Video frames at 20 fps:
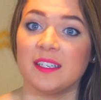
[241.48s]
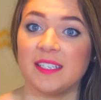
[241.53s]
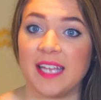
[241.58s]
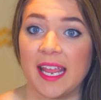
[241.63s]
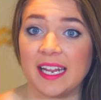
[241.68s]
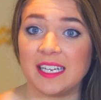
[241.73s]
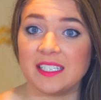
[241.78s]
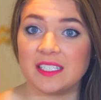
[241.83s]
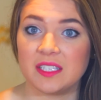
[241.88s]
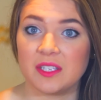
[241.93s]

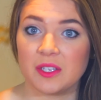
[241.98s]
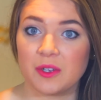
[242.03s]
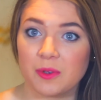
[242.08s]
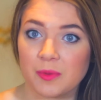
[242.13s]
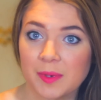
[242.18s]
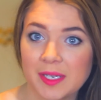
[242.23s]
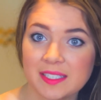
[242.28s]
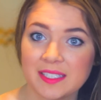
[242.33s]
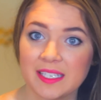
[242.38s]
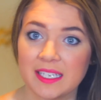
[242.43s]
takes the
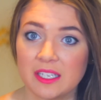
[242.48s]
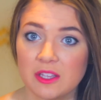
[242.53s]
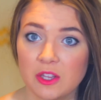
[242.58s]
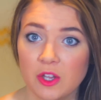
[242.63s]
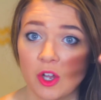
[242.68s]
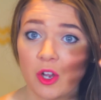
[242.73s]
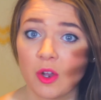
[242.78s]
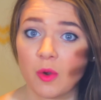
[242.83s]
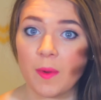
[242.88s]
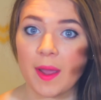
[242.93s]
greasy
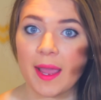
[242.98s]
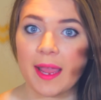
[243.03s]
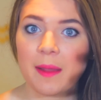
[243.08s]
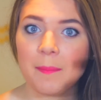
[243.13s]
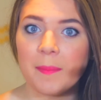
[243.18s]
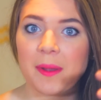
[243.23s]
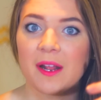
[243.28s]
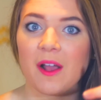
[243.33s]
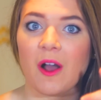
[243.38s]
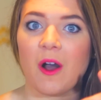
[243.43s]
look
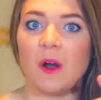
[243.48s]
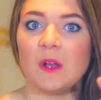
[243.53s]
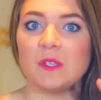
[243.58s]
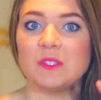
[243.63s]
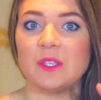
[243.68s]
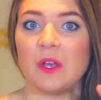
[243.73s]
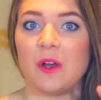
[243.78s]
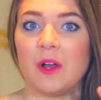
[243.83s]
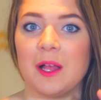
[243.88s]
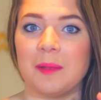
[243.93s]
away, but it
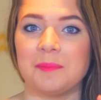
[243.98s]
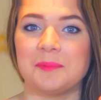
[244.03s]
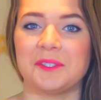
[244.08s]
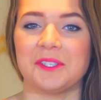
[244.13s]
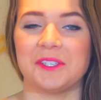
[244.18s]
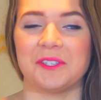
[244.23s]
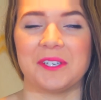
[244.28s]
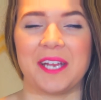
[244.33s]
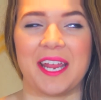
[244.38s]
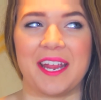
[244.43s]
also
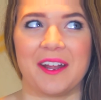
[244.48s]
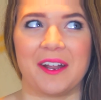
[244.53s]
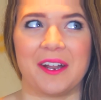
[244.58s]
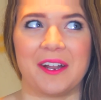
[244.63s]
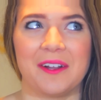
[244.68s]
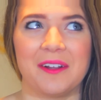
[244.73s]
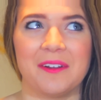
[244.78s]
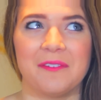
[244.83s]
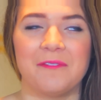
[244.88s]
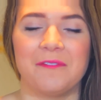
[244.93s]
helps your
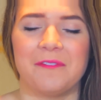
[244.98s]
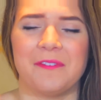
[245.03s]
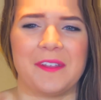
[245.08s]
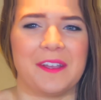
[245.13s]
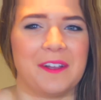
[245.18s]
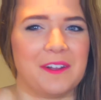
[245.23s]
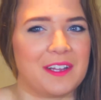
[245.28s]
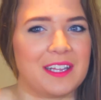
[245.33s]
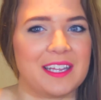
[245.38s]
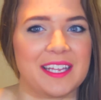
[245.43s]
hair
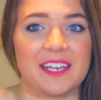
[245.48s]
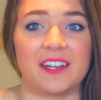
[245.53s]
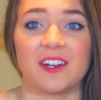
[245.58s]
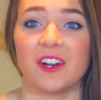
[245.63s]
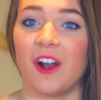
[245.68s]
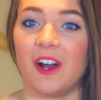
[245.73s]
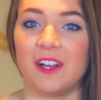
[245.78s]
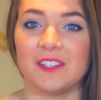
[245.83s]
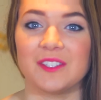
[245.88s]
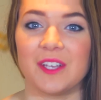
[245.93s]
feel
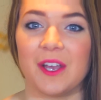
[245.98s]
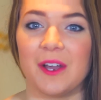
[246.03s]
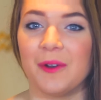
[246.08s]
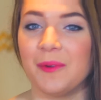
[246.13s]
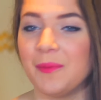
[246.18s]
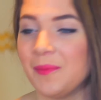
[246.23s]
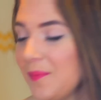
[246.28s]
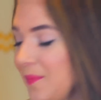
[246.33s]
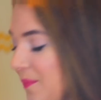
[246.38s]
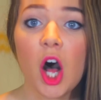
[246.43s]
cleaner
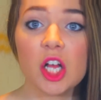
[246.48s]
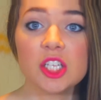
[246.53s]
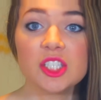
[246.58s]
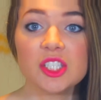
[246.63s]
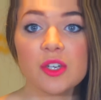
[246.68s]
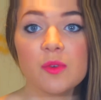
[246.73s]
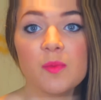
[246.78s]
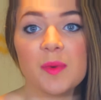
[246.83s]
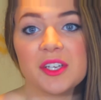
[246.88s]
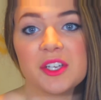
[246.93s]
also.
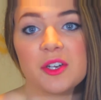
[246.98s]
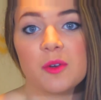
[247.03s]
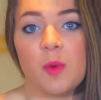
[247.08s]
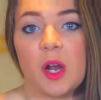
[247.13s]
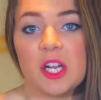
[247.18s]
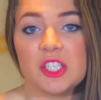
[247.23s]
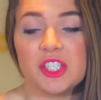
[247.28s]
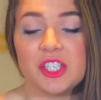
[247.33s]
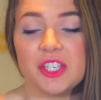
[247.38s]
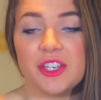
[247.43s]
Also, when you're
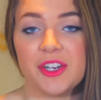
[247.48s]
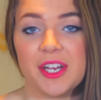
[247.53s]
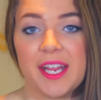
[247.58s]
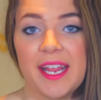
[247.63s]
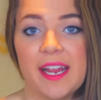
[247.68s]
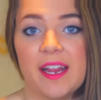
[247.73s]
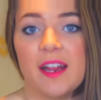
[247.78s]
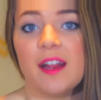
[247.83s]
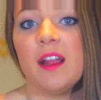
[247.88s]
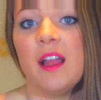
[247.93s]
washing your
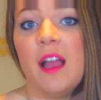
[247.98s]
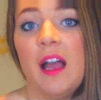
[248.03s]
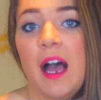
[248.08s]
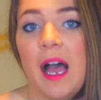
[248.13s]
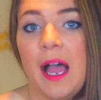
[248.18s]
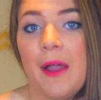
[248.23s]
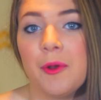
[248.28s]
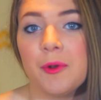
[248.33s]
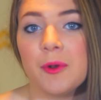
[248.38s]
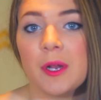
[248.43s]
hair,
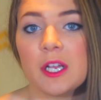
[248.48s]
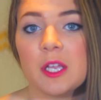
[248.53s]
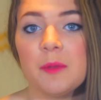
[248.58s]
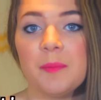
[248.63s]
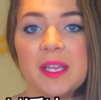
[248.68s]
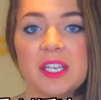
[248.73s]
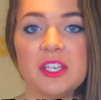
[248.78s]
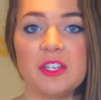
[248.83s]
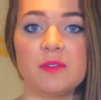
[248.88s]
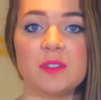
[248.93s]
I would
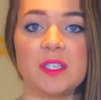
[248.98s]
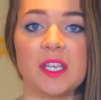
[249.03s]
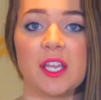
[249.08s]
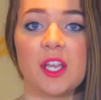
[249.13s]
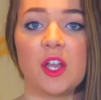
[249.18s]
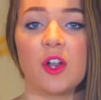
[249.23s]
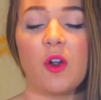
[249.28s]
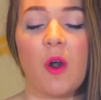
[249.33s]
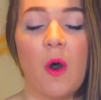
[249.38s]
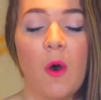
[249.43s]
recommend
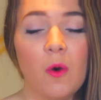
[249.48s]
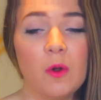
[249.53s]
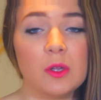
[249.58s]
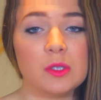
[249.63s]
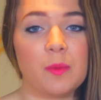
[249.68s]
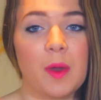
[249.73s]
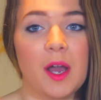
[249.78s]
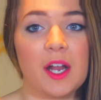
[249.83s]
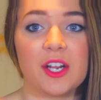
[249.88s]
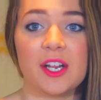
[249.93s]
using
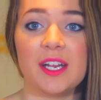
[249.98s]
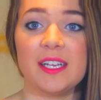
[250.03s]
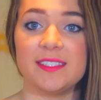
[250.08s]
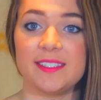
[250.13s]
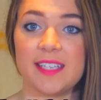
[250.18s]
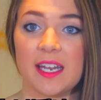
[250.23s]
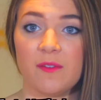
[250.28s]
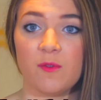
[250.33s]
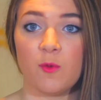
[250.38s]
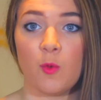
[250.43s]
cold water
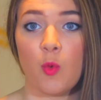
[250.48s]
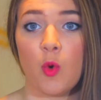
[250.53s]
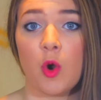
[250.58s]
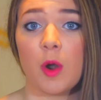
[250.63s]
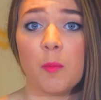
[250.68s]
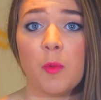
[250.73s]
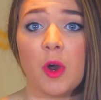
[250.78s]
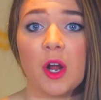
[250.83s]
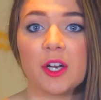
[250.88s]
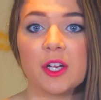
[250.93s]
instead of
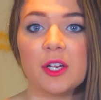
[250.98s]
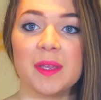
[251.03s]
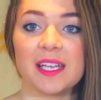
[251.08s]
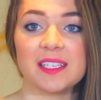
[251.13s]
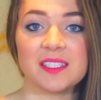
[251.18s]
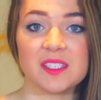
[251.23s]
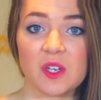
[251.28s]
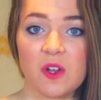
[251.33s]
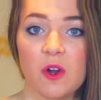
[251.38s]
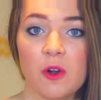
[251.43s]
warm water,
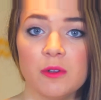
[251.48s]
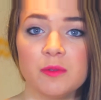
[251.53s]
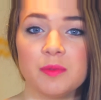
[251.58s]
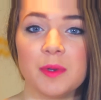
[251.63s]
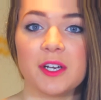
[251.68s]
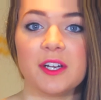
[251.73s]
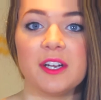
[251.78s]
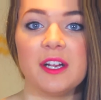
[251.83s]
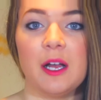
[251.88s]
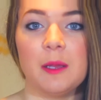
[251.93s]
because the cold
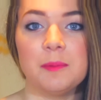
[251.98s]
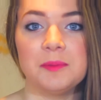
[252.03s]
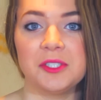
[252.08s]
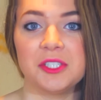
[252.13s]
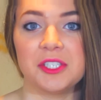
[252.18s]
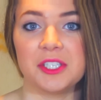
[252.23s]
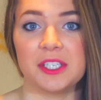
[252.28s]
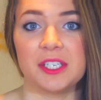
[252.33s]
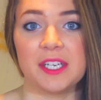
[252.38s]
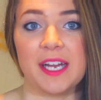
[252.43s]
water
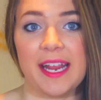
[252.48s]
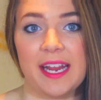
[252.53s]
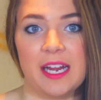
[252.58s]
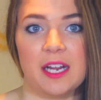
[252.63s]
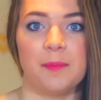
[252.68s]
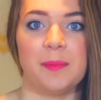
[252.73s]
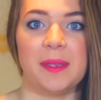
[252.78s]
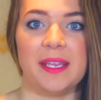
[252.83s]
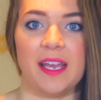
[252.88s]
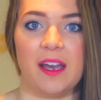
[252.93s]
helps your
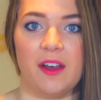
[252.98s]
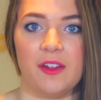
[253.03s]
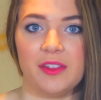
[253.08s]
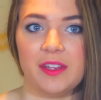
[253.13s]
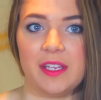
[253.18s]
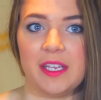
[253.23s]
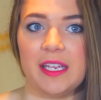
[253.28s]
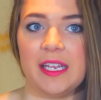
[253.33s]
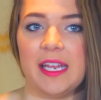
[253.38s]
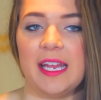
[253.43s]
hair be
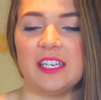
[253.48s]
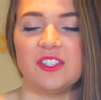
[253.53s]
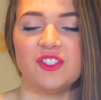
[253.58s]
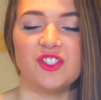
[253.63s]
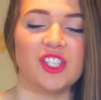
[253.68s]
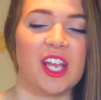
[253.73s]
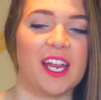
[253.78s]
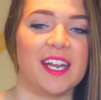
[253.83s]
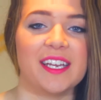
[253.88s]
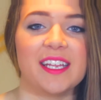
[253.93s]
healthy and
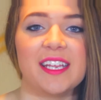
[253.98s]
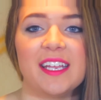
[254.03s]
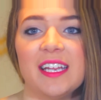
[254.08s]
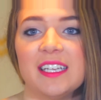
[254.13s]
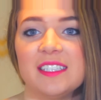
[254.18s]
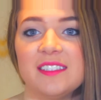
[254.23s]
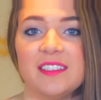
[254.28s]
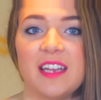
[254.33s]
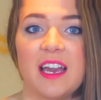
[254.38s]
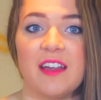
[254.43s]
shiny
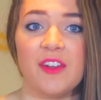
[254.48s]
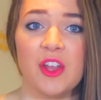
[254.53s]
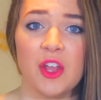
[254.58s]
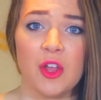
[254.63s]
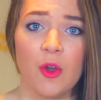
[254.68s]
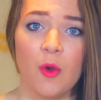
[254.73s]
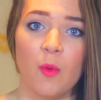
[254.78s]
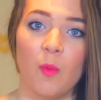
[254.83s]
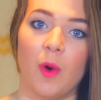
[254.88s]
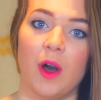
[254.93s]
and stuff,
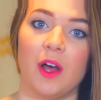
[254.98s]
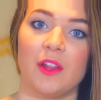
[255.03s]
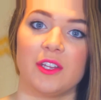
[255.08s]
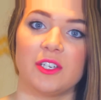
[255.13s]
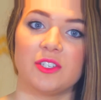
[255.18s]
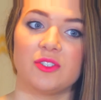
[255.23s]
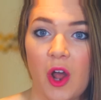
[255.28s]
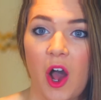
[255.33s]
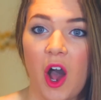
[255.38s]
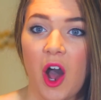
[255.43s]
while
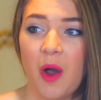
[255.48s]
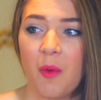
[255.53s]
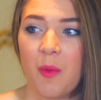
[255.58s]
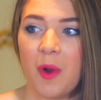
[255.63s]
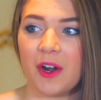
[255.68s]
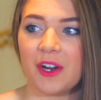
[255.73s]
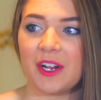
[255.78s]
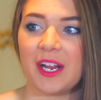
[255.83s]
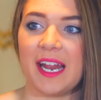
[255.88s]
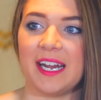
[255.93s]
the hot
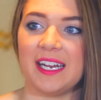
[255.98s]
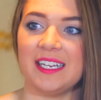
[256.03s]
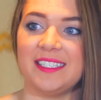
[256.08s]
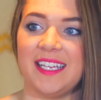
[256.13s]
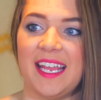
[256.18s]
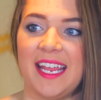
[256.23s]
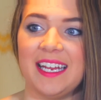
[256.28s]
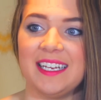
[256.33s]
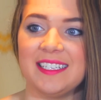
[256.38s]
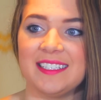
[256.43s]
water kind of
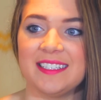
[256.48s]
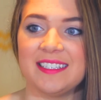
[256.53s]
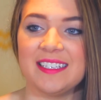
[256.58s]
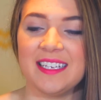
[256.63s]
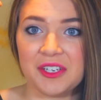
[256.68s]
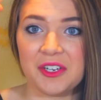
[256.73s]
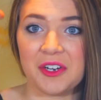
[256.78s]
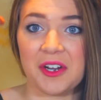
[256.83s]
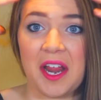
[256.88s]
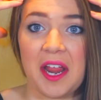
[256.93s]
takes
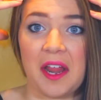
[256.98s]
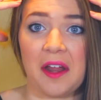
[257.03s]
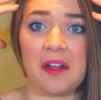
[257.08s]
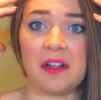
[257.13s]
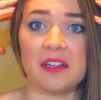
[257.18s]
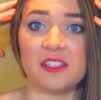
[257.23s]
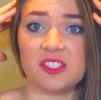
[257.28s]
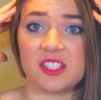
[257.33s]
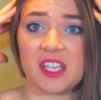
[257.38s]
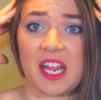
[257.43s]
your
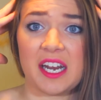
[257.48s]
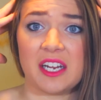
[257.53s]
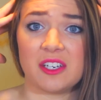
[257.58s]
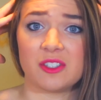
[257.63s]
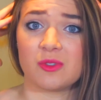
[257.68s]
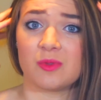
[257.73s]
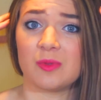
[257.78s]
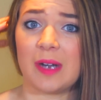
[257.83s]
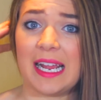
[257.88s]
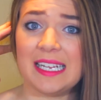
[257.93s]
hair and just kind
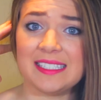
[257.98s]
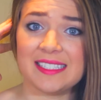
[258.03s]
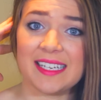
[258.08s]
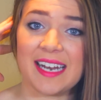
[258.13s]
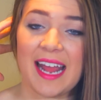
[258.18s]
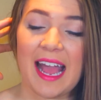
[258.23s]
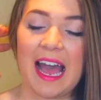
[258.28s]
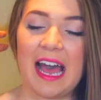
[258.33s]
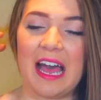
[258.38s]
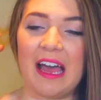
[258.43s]
of dries
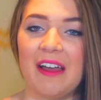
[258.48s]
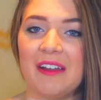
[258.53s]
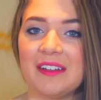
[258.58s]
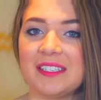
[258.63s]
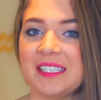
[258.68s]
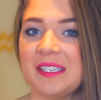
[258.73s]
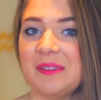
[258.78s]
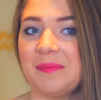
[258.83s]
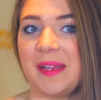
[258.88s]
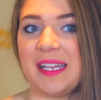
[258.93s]
it
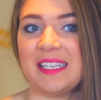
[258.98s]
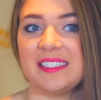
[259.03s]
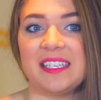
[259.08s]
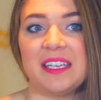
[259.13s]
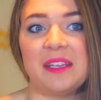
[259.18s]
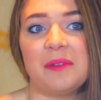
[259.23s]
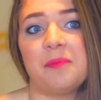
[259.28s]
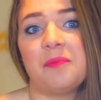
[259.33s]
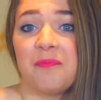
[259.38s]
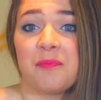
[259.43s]
out and makes
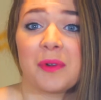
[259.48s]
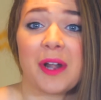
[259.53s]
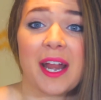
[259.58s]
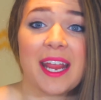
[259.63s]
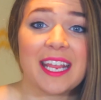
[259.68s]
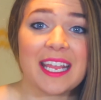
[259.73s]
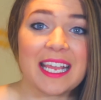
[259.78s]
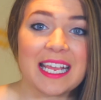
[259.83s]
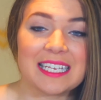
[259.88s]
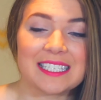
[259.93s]
it
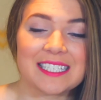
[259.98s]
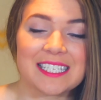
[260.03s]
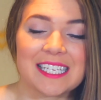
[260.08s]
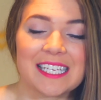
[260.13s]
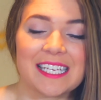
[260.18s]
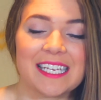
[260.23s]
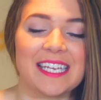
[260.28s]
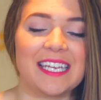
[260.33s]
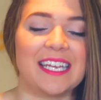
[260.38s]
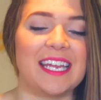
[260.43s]
break
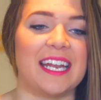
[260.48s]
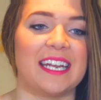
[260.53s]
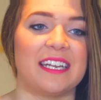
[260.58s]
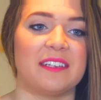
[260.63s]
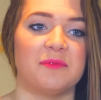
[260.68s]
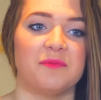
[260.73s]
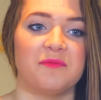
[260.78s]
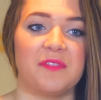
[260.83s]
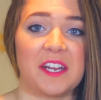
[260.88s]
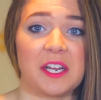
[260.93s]
easily
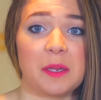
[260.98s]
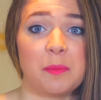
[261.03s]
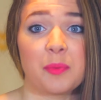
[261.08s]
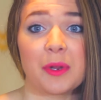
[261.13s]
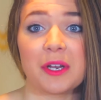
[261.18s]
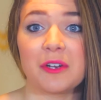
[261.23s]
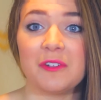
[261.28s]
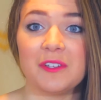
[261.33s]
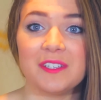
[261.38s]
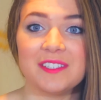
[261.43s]
and very
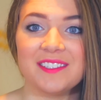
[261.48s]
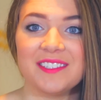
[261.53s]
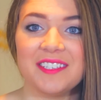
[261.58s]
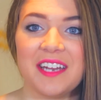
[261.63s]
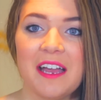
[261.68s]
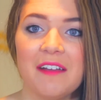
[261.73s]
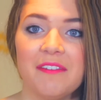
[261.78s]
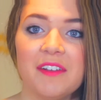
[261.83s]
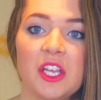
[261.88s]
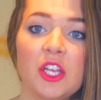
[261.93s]
brittle and
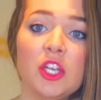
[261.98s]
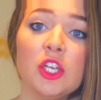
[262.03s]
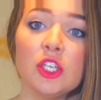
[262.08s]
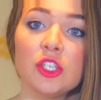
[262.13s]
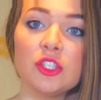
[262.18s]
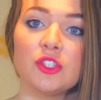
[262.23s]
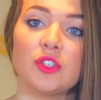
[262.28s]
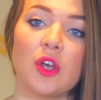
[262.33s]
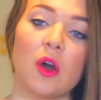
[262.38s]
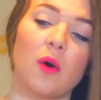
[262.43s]
stuff.
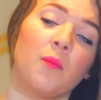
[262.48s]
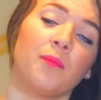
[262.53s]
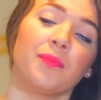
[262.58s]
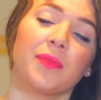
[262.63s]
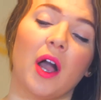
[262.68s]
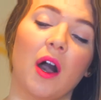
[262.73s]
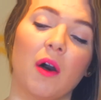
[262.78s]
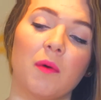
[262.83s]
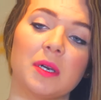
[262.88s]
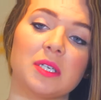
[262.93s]
So
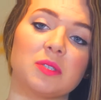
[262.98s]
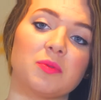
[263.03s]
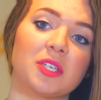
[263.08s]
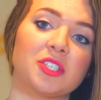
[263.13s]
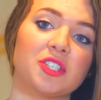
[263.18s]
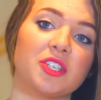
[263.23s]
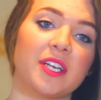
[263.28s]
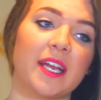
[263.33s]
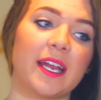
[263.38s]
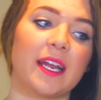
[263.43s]
always
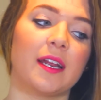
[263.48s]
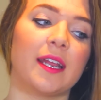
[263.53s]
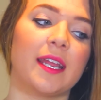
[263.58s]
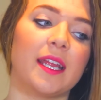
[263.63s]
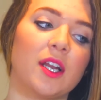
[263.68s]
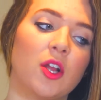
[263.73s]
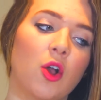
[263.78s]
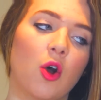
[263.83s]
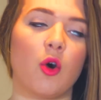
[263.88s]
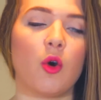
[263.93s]
wash your hair
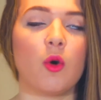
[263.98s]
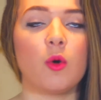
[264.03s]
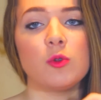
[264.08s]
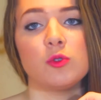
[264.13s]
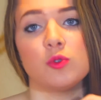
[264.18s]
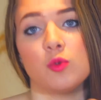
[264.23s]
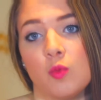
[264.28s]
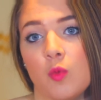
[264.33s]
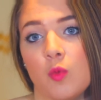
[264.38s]
in cold